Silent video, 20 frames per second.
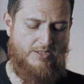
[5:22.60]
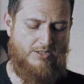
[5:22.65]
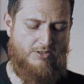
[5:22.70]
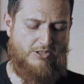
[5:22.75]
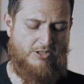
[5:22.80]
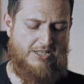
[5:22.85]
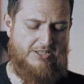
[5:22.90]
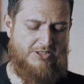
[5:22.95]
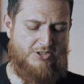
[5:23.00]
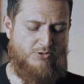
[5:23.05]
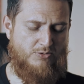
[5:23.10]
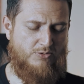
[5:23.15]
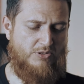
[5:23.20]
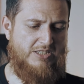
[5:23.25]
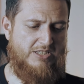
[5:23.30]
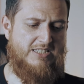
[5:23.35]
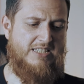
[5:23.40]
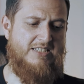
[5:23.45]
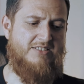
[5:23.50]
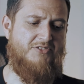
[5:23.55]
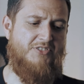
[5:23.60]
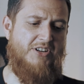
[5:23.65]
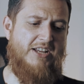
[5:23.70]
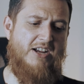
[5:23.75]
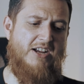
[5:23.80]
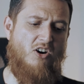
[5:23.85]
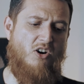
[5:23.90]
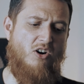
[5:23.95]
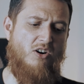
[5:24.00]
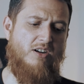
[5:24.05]
Okay, so this is
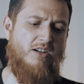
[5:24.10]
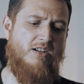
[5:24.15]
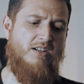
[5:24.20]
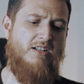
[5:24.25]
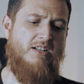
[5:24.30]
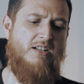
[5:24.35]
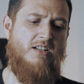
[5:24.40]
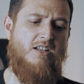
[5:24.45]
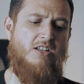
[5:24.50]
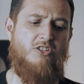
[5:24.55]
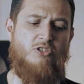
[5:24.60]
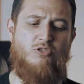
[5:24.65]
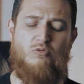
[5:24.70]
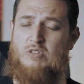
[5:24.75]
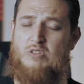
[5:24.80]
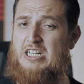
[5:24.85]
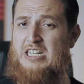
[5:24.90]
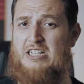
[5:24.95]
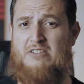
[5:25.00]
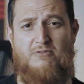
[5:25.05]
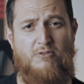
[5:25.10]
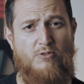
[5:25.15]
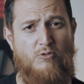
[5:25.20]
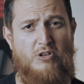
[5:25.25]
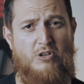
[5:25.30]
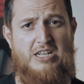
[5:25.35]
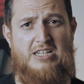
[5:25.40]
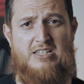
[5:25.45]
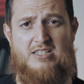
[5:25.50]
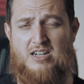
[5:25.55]
Rayong, sweet,
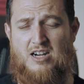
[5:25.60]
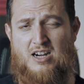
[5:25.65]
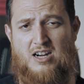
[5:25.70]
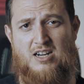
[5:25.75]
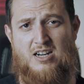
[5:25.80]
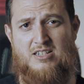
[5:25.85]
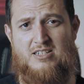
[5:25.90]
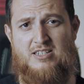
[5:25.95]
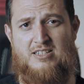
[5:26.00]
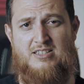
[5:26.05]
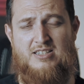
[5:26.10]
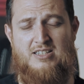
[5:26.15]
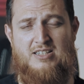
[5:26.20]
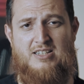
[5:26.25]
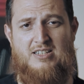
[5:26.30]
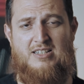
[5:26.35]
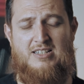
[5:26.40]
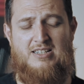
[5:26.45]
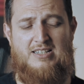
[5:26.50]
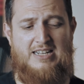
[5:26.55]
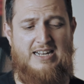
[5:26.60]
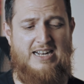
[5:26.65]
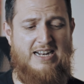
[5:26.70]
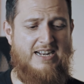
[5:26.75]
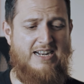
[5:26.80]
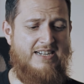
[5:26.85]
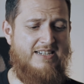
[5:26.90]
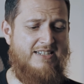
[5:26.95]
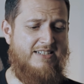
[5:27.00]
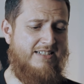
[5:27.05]
fruity, tart,
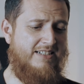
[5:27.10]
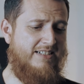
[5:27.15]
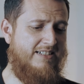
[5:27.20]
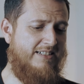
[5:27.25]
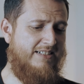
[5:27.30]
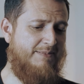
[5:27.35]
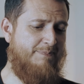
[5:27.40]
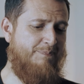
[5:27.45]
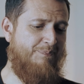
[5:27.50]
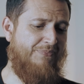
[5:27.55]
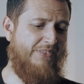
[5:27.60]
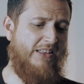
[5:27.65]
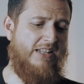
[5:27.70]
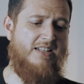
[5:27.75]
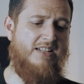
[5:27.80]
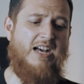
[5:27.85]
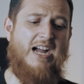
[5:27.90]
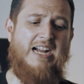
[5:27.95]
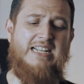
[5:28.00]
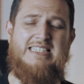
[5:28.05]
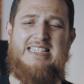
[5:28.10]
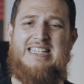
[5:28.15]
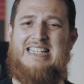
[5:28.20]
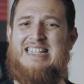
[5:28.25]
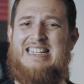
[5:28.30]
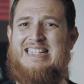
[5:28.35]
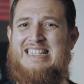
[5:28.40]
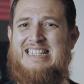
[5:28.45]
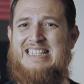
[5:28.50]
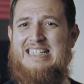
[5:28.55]
and light,
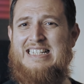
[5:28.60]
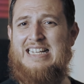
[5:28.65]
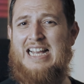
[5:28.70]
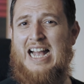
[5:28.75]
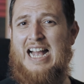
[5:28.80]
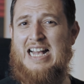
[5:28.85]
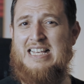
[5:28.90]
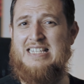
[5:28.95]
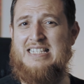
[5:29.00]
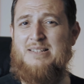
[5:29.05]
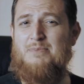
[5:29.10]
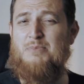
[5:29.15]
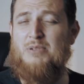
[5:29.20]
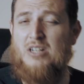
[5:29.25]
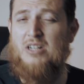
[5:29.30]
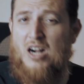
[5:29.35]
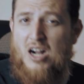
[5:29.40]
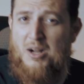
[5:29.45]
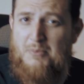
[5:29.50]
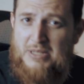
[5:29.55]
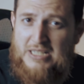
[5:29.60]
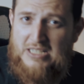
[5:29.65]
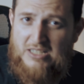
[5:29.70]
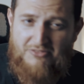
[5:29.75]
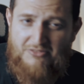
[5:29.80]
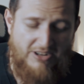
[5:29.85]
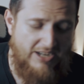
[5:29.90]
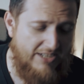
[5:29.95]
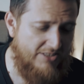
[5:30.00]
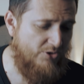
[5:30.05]
airy, has some calming
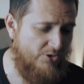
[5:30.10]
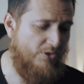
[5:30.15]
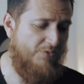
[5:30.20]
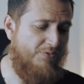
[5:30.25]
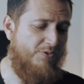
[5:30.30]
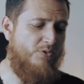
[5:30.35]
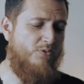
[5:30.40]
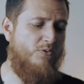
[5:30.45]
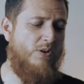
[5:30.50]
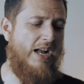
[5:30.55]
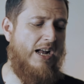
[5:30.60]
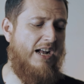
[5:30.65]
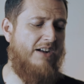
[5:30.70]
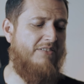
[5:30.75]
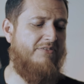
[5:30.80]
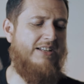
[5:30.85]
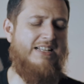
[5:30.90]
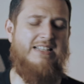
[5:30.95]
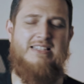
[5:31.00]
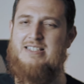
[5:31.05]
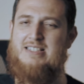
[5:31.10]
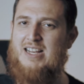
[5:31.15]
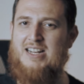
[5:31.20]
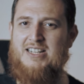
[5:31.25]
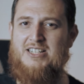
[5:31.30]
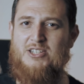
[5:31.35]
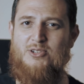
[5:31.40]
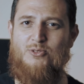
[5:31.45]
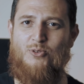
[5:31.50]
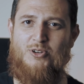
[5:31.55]
effect. So if you have
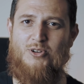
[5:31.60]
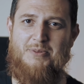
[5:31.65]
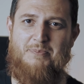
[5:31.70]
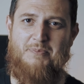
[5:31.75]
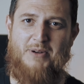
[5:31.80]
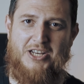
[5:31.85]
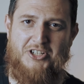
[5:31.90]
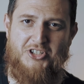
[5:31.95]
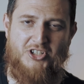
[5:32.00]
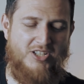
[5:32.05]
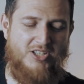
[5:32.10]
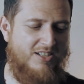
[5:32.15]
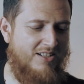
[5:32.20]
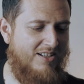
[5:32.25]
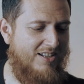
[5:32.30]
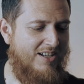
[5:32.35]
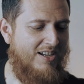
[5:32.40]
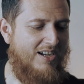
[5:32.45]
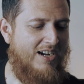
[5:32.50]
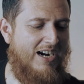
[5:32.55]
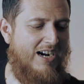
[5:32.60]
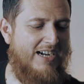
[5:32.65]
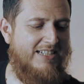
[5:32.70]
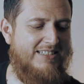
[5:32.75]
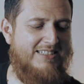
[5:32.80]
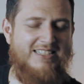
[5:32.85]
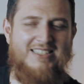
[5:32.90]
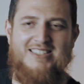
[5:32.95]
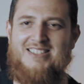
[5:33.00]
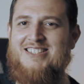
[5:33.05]
anxiety or depression, I
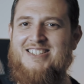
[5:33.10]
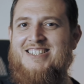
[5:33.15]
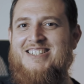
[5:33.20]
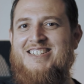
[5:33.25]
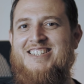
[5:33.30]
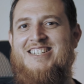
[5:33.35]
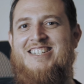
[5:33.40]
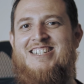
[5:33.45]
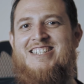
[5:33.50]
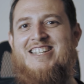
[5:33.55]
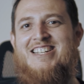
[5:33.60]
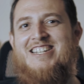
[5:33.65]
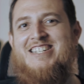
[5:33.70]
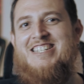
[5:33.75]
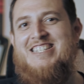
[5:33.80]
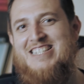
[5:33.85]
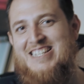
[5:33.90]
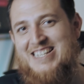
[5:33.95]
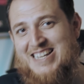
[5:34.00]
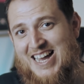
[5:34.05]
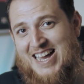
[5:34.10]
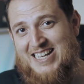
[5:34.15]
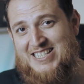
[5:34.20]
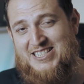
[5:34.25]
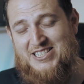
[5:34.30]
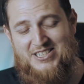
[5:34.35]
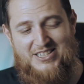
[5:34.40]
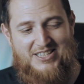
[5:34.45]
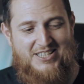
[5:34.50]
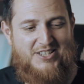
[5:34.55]
think it is a
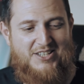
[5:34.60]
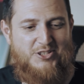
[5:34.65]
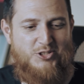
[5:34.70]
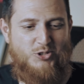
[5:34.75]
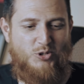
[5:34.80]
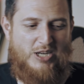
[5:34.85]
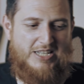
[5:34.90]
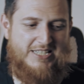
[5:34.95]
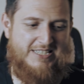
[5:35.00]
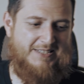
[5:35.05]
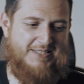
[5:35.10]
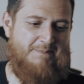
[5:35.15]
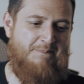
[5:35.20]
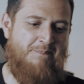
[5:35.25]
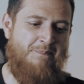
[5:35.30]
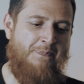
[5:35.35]
nice choice.